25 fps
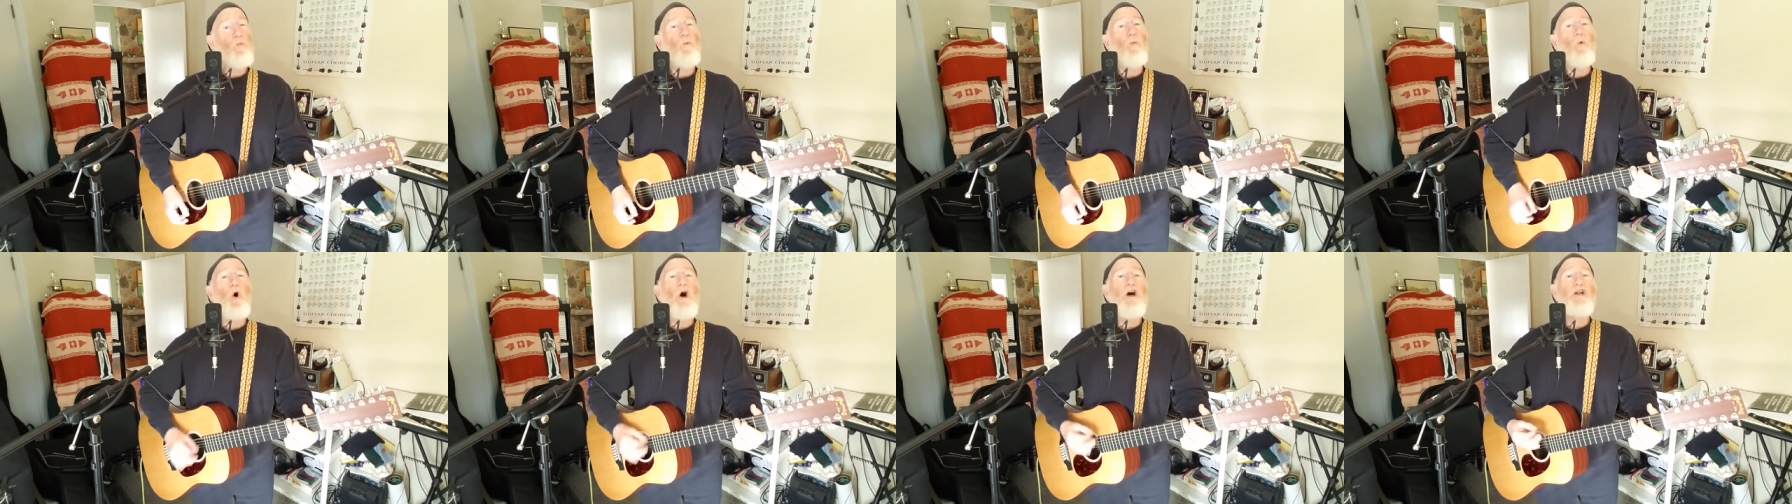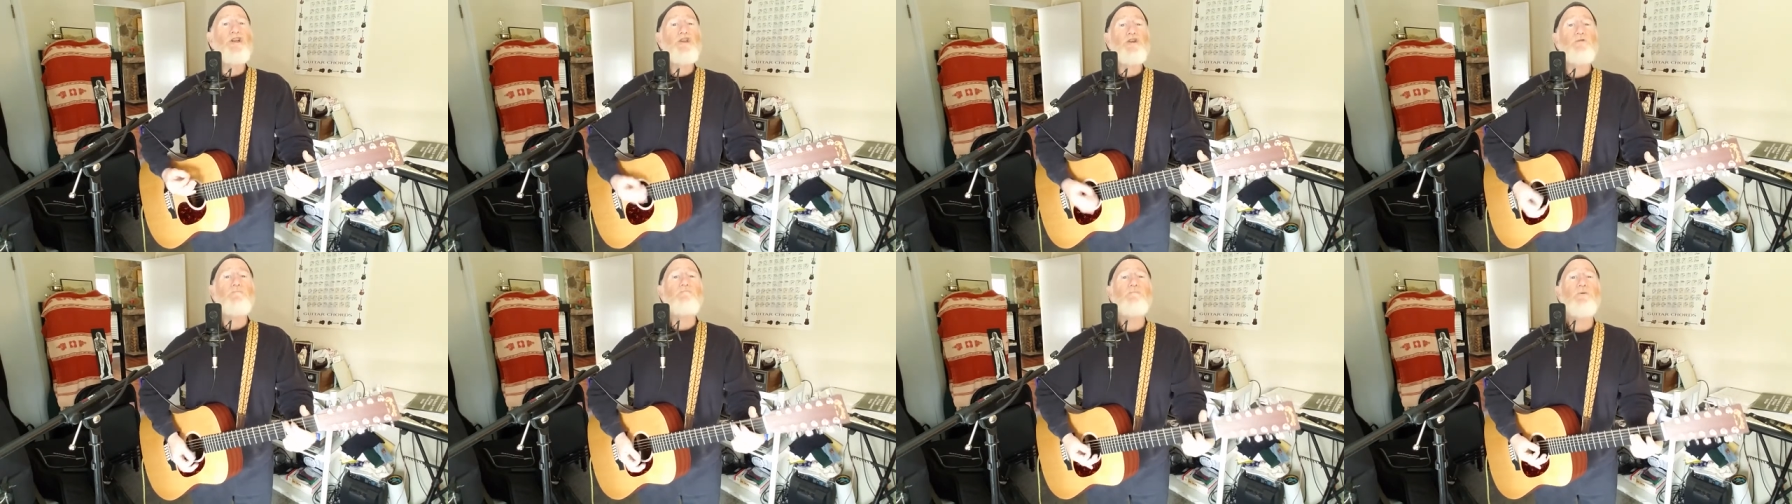
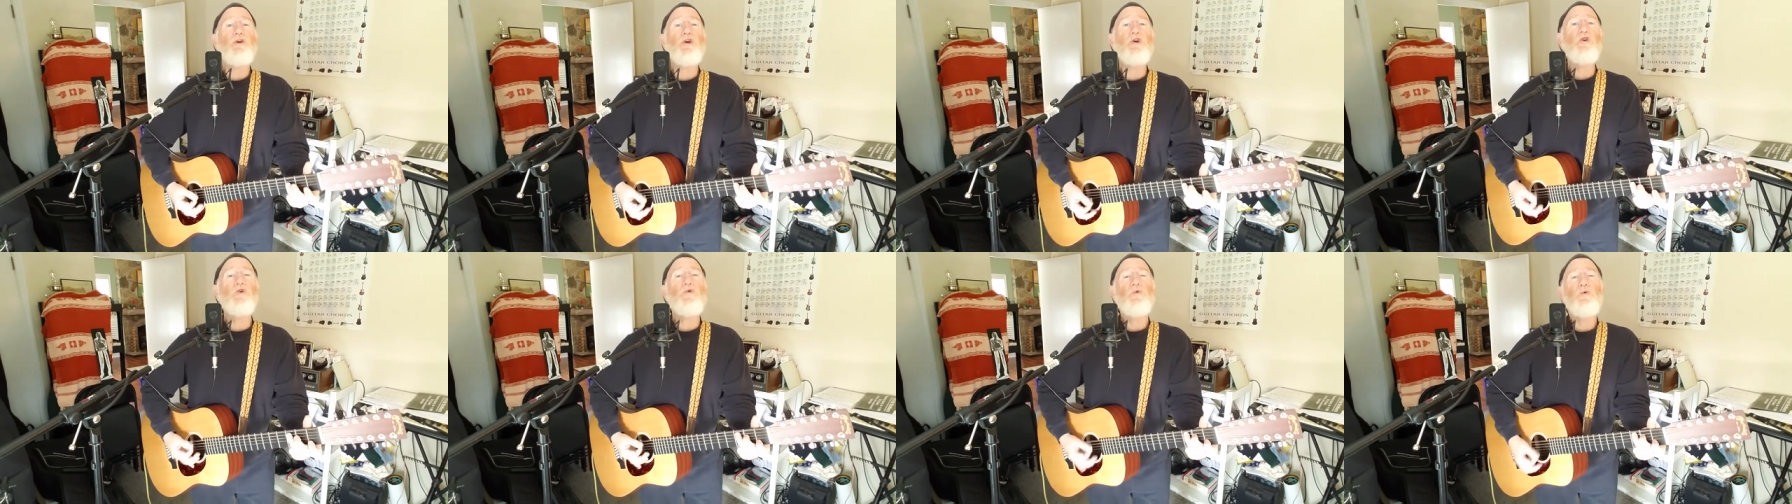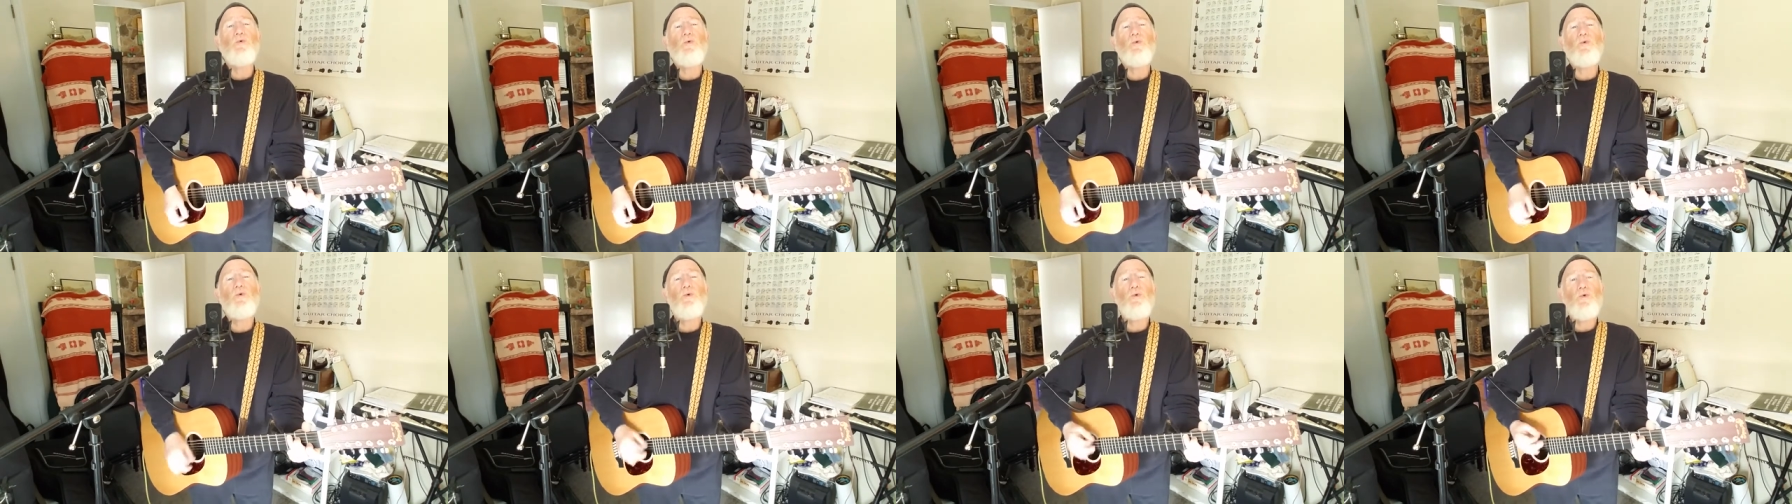what's
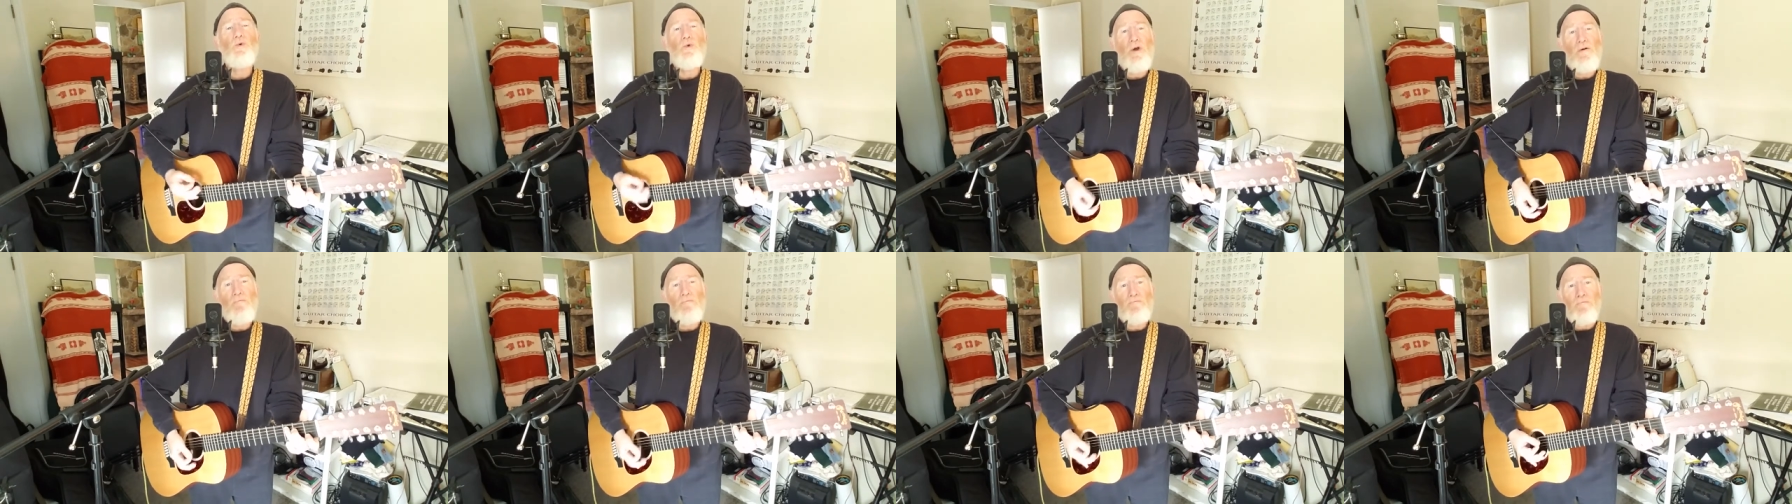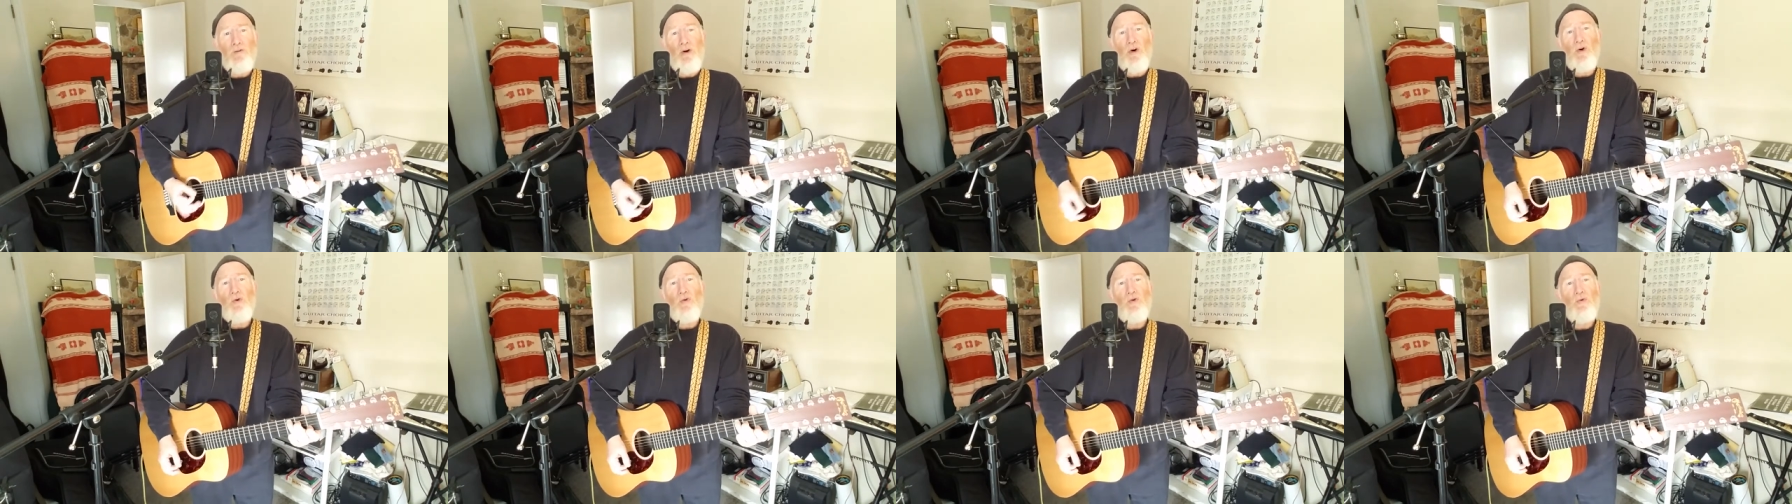
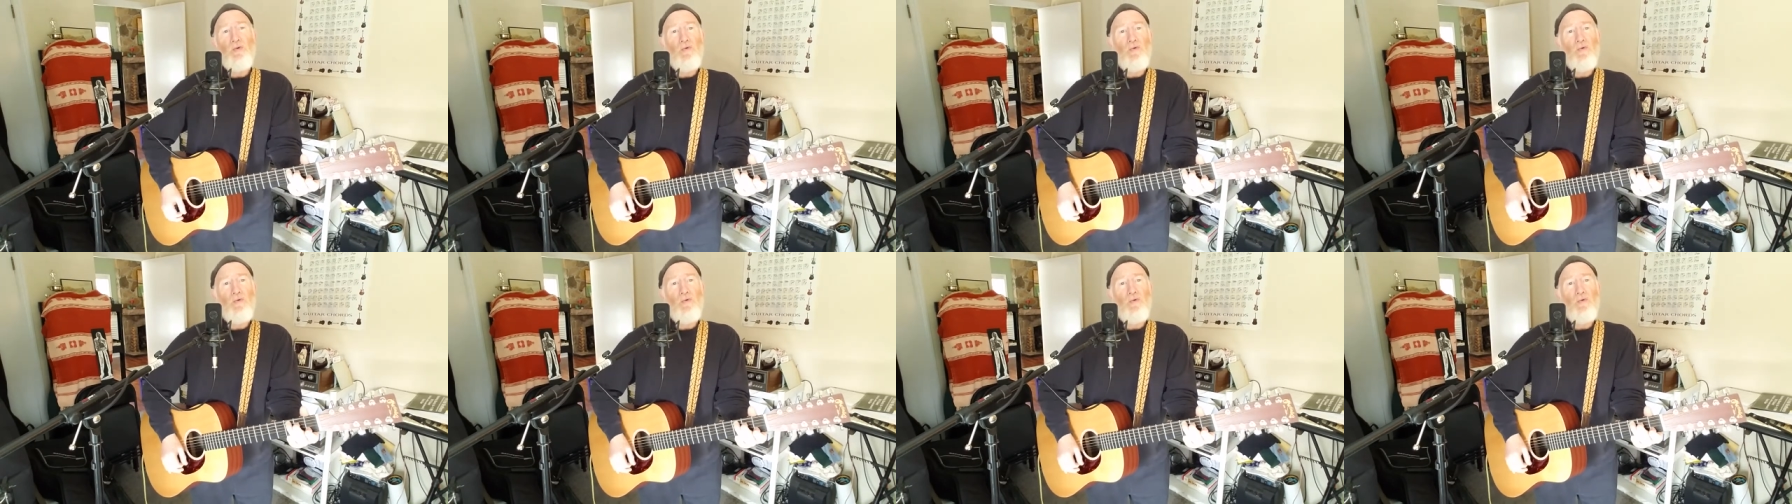beautiful.